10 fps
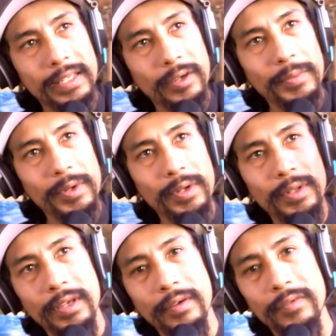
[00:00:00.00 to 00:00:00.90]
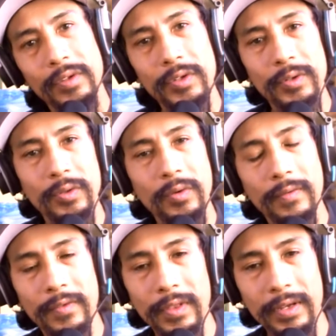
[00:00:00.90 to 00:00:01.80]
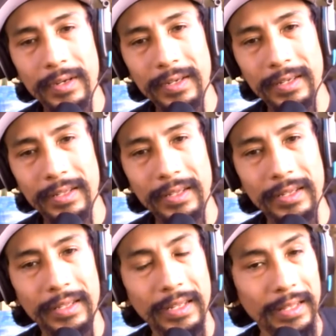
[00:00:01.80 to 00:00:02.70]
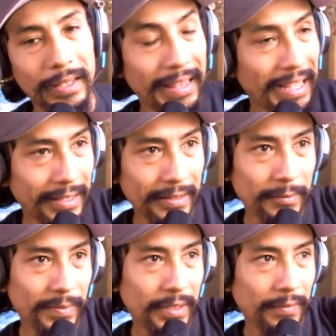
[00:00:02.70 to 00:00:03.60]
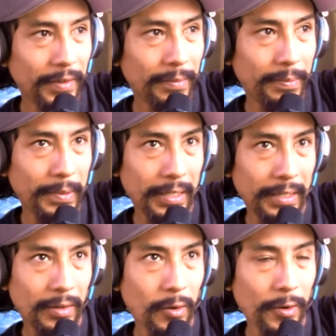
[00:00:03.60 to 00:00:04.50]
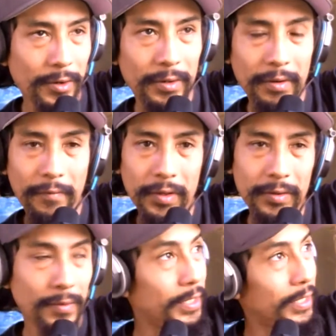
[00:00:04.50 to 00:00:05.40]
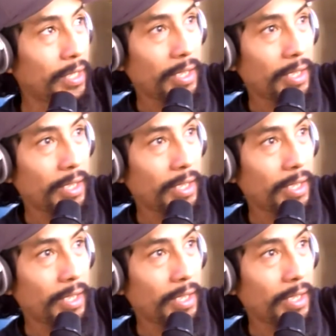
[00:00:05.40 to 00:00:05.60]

the community of Didgeridoo over there in that specific corner of the U.S.,